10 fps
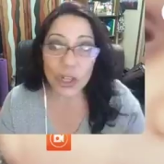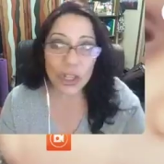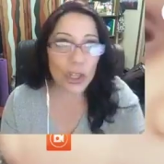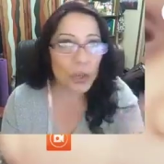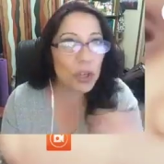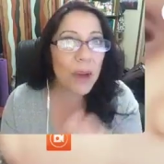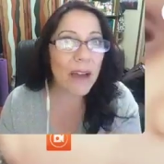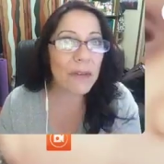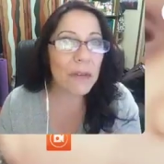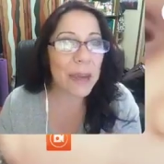Do you
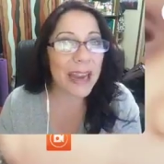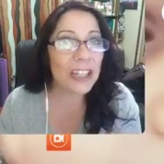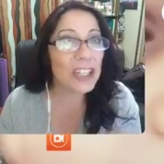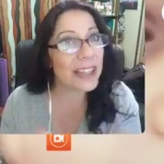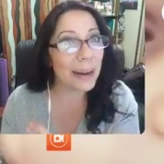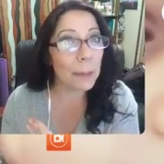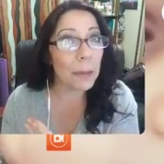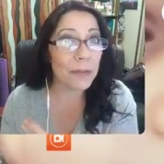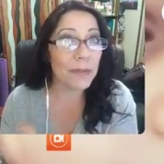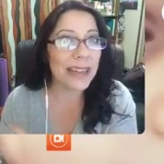have a page set up
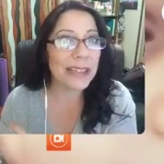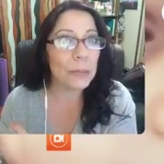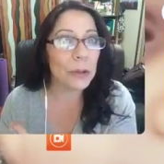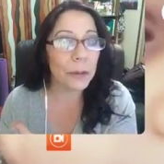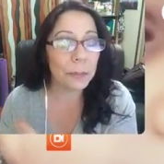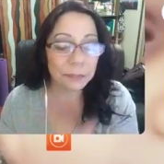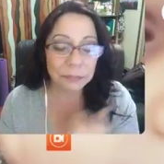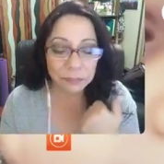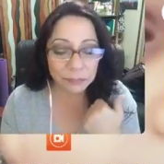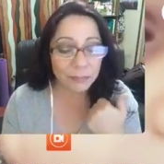on Facebook?
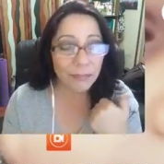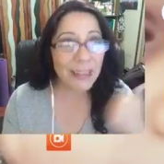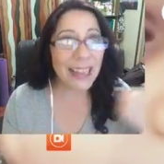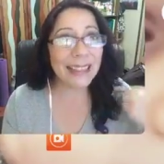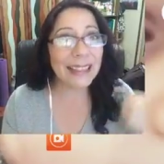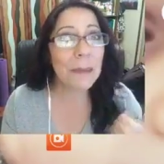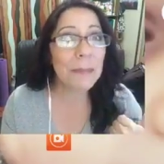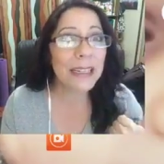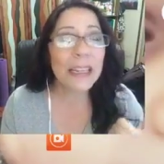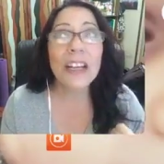And let
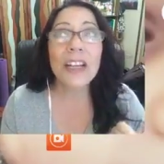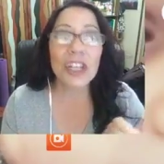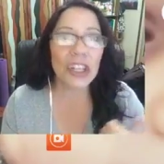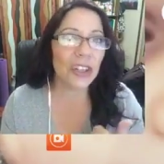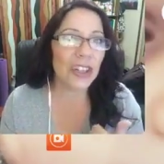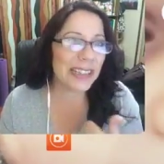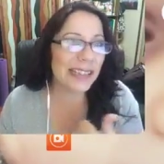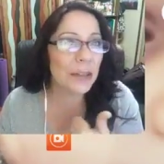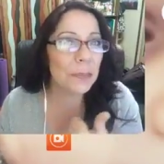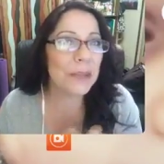me share this
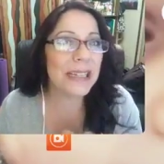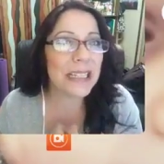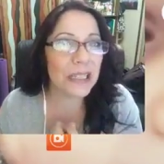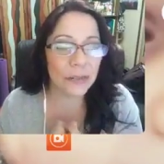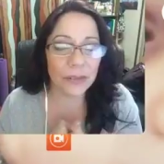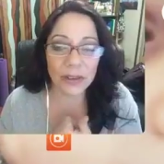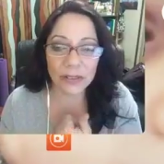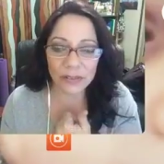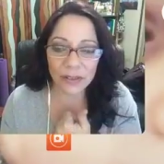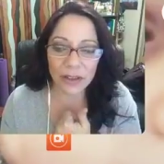little piece
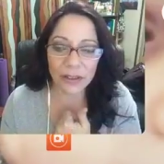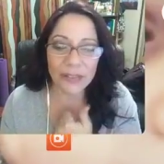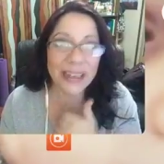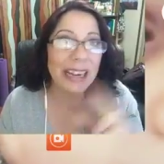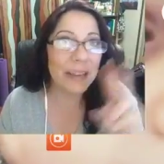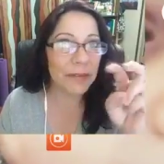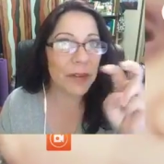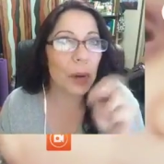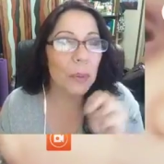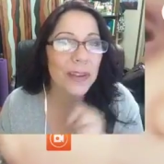of
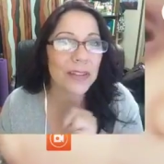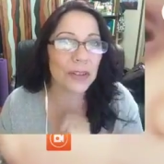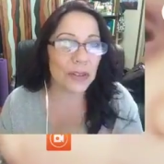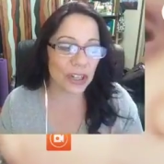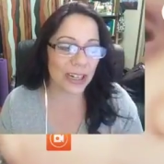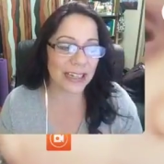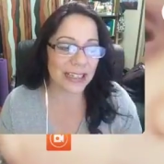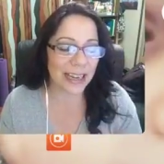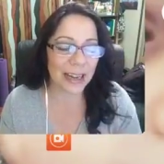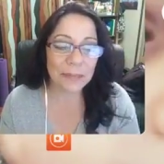info with you, should I
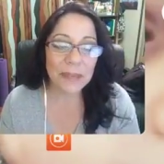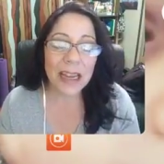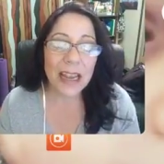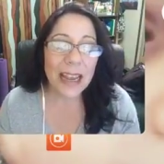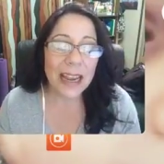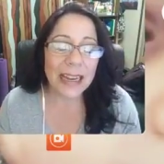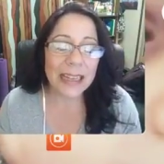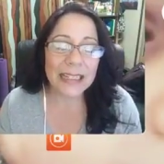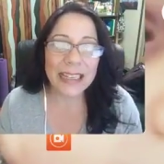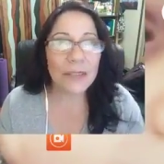say,
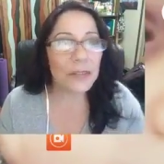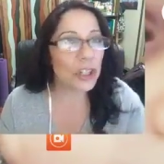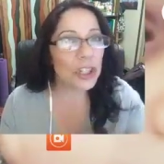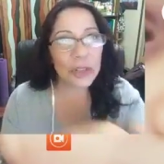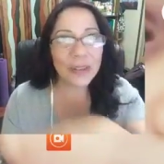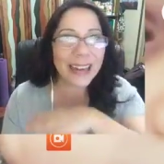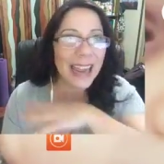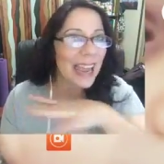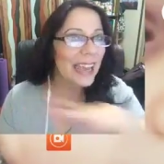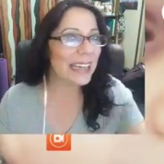is if you're doing
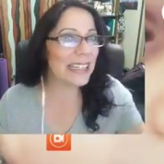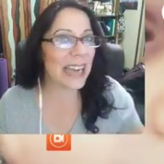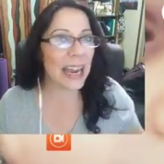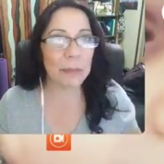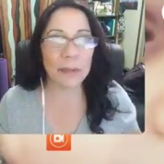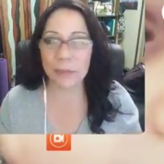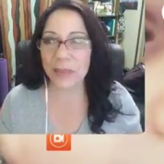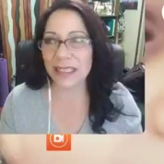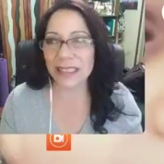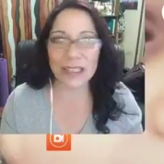any type of
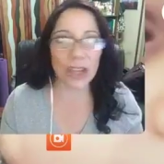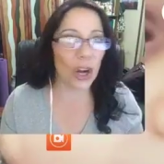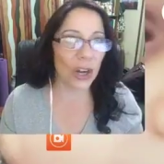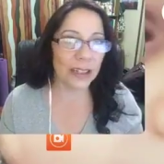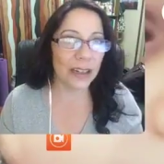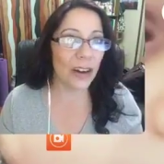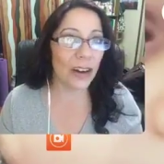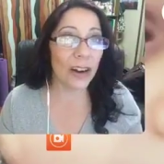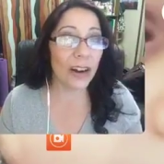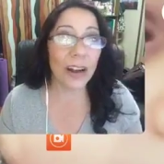business on
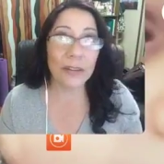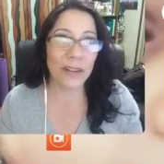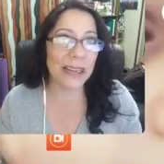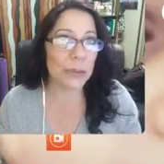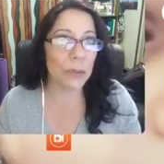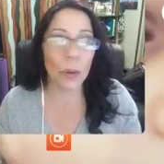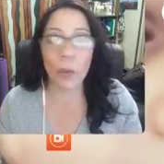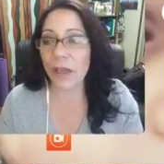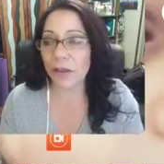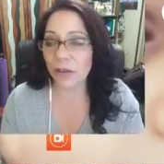on Facebook,
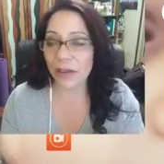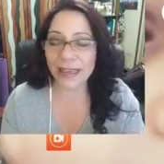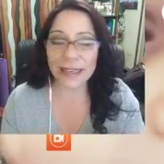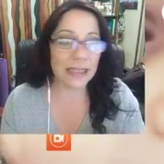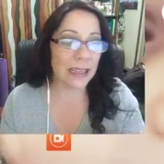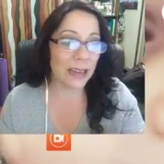whether it's,